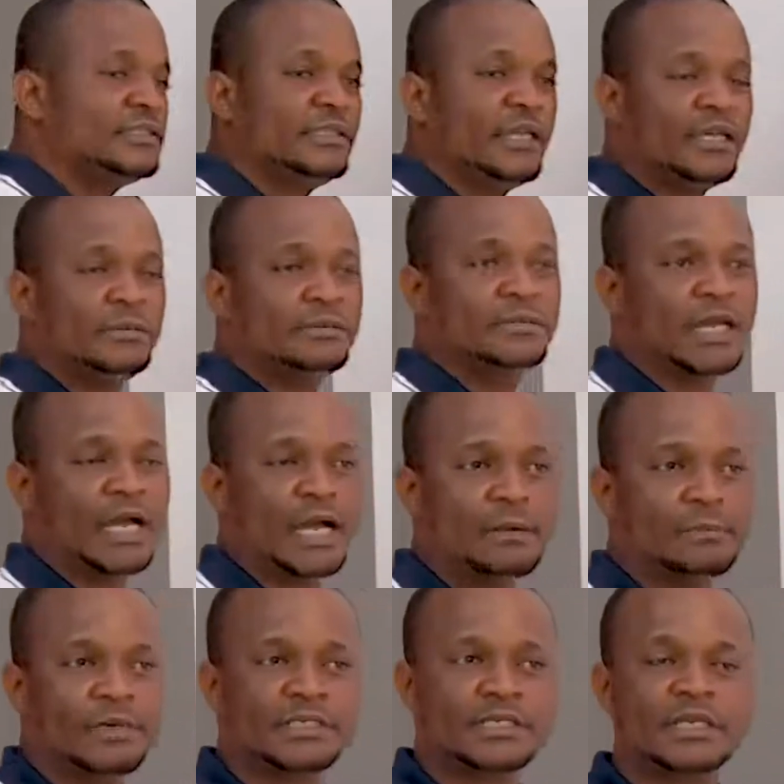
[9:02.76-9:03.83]
names are
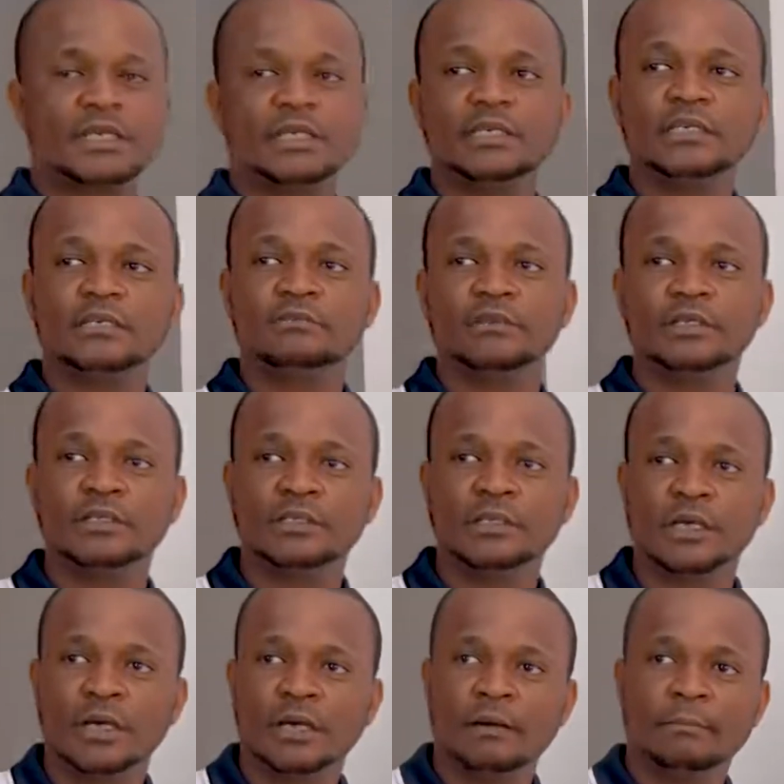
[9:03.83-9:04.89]
basically given
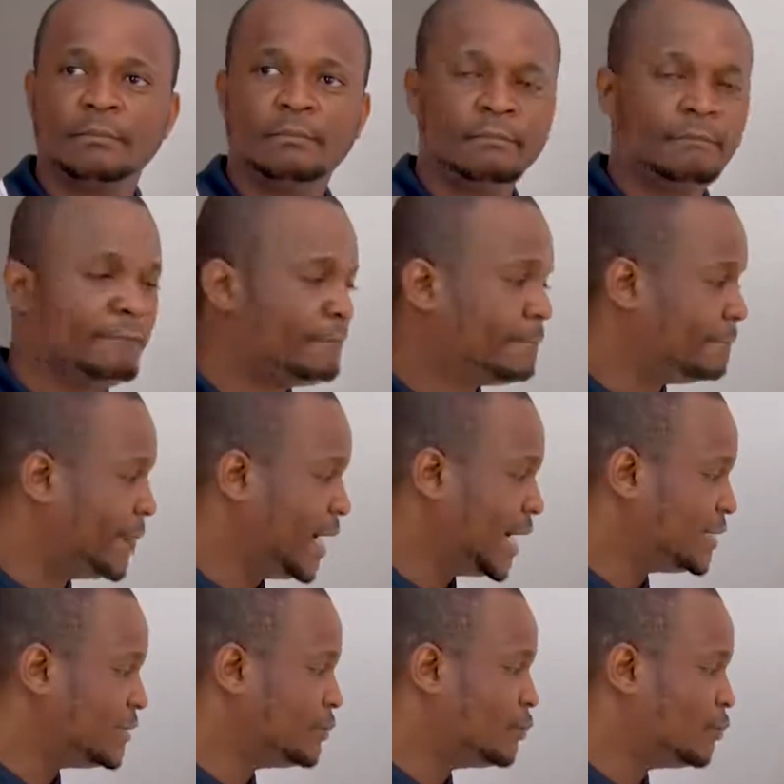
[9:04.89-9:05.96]
by
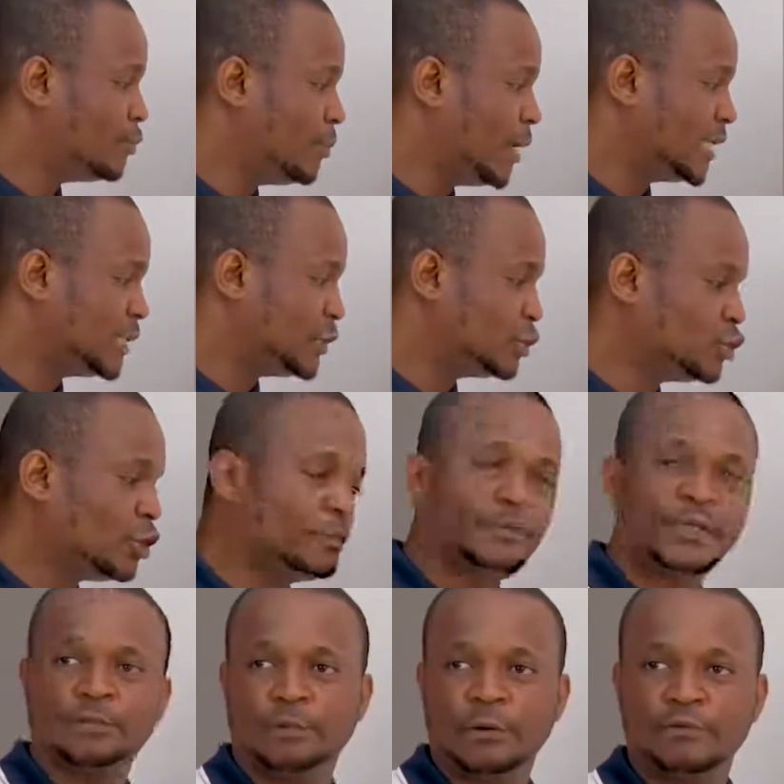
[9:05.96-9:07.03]
the job
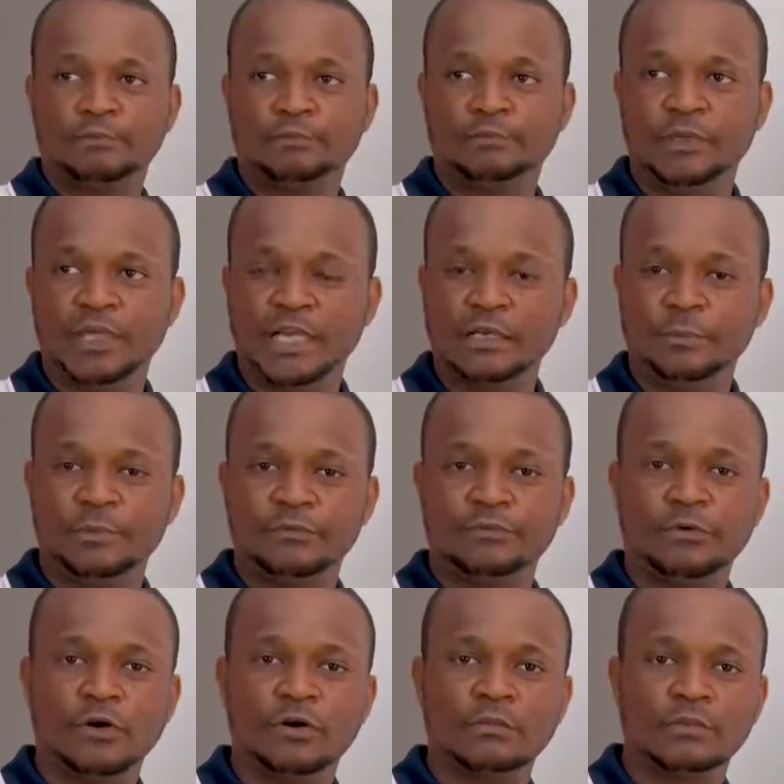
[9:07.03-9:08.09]
that they
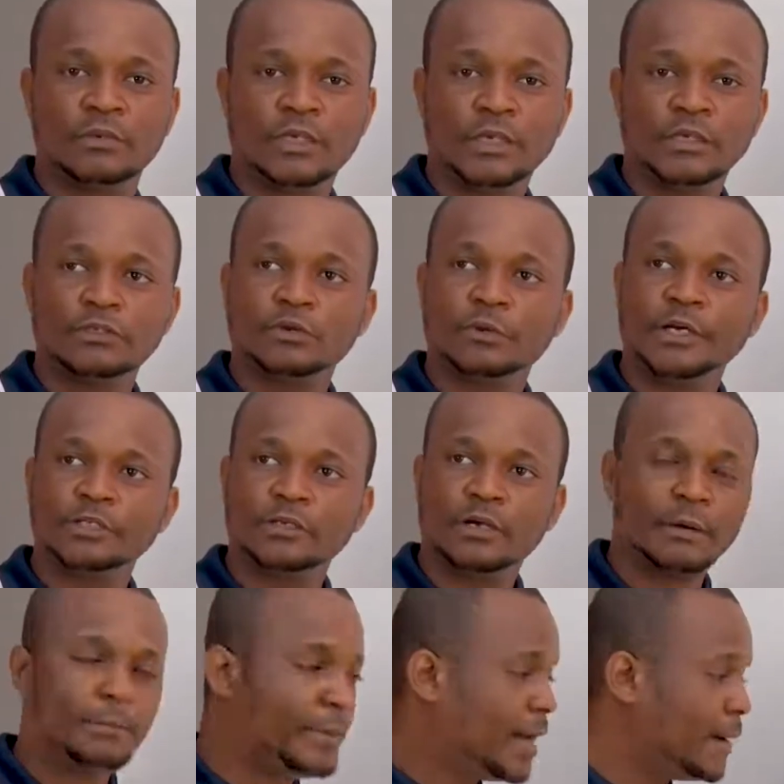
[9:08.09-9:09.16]
perform. So when you talk
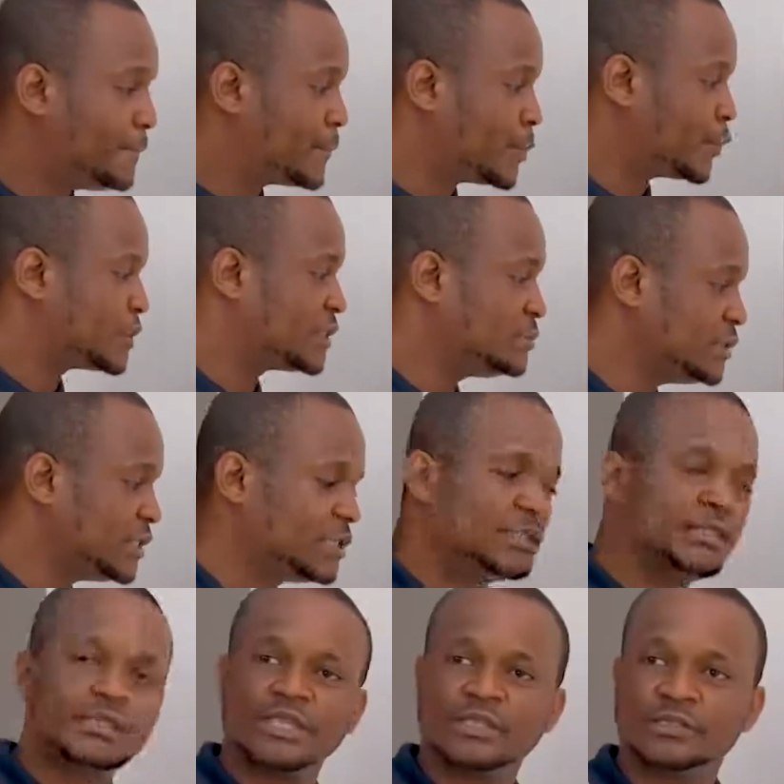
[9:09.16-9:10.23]
about proximity
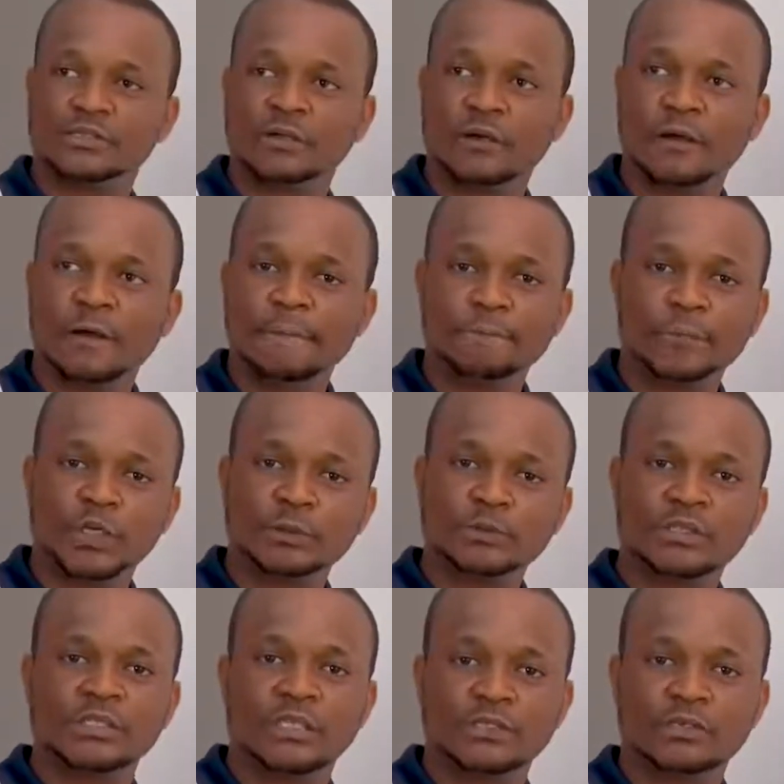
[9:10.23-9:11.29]
sensor
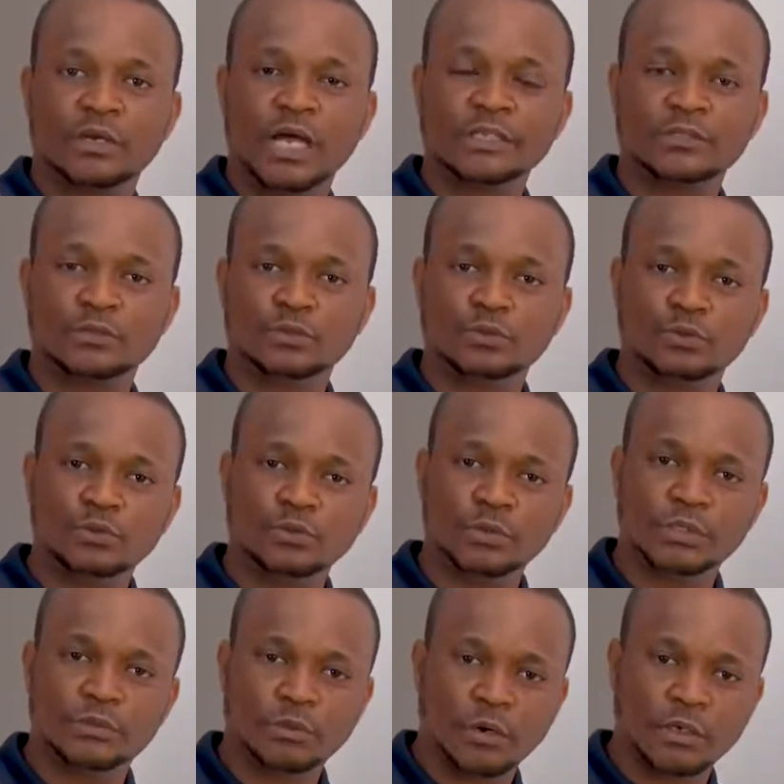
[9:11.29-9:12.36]
has to do
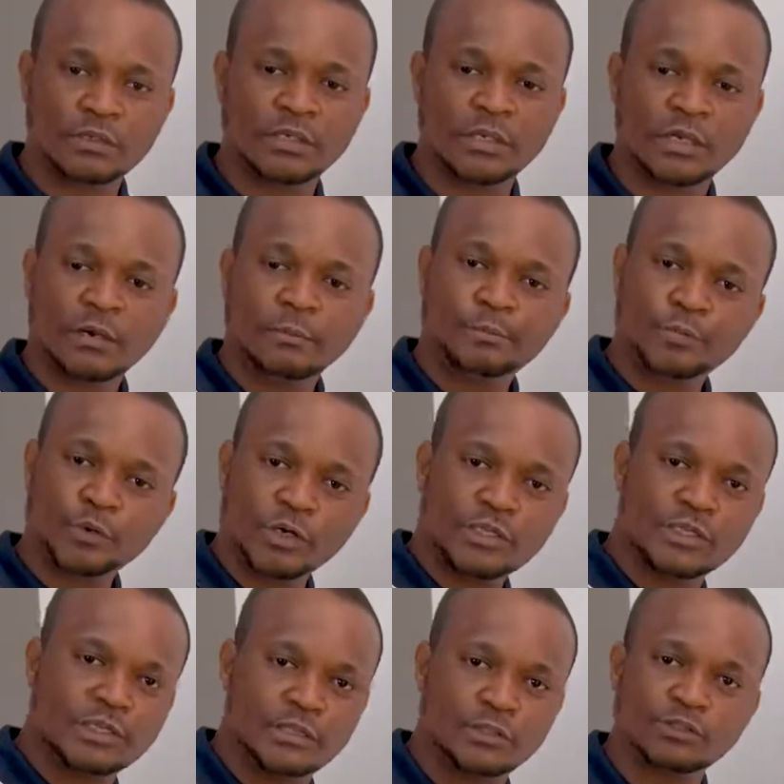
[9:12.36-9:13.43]
with what?
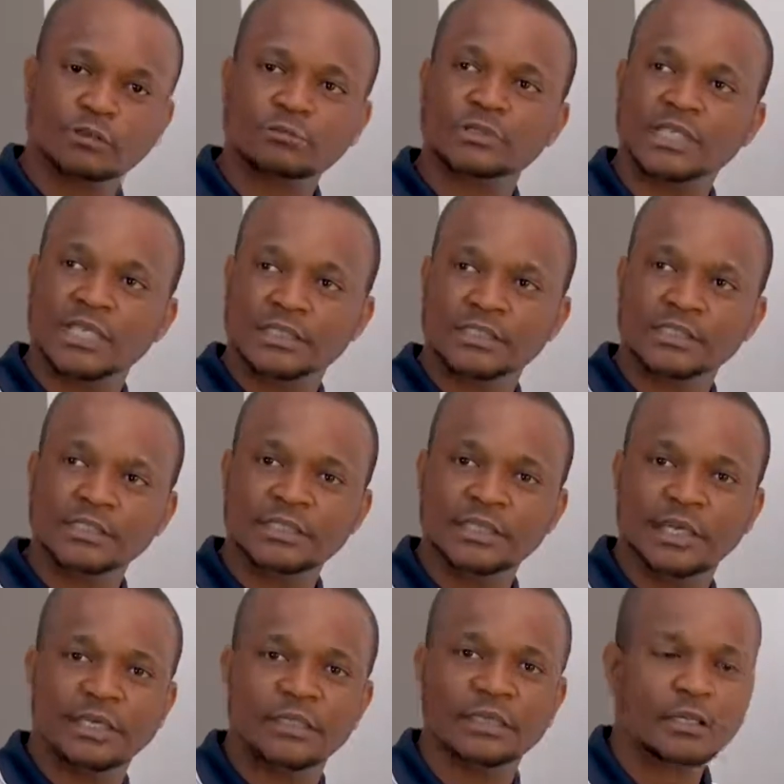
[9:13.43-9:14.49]
Proxy, something that is
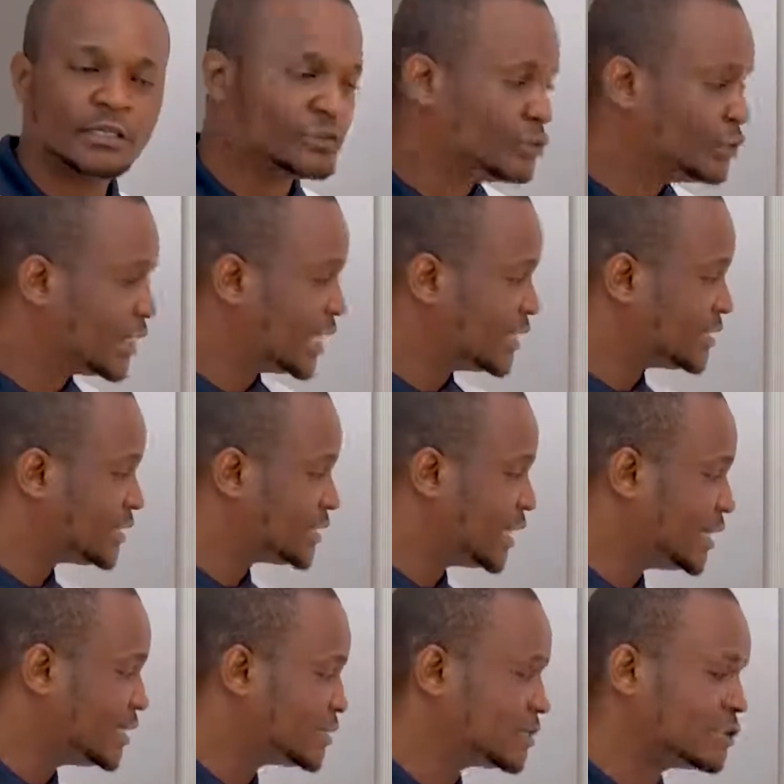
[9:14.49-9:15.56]
near. So you can
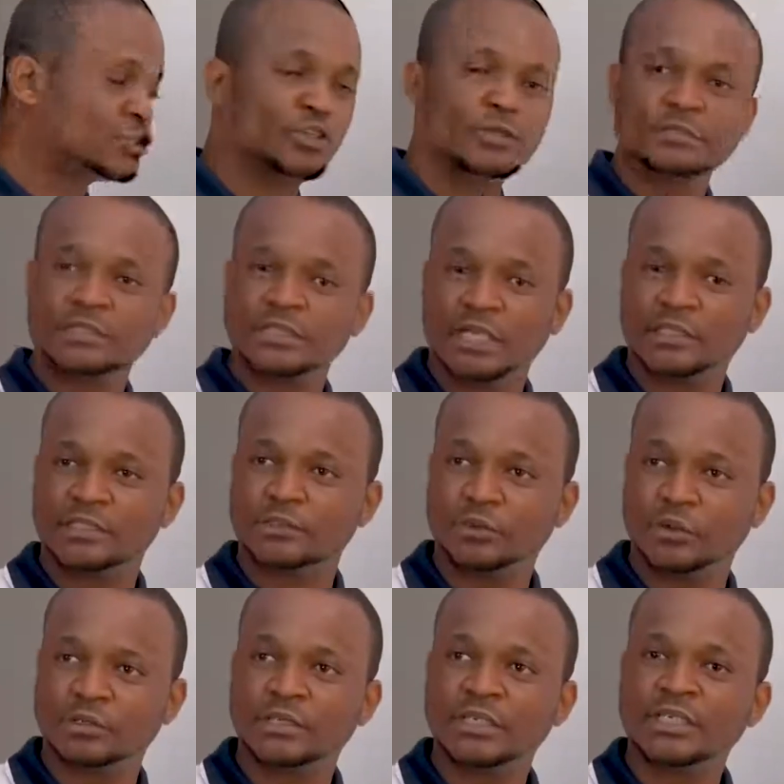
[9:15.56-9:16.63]
sense something that is
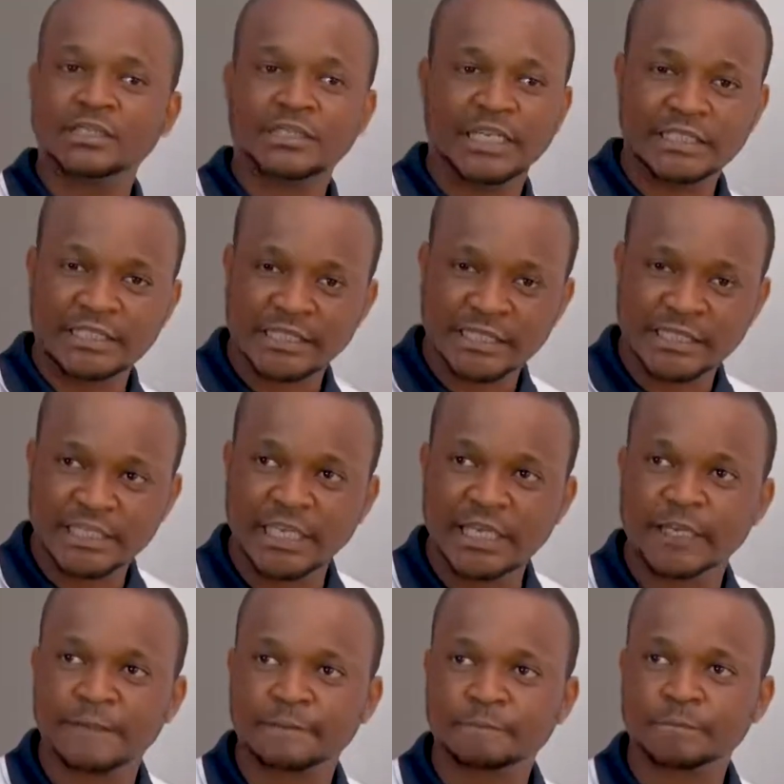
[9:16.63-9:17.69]
what? That is near.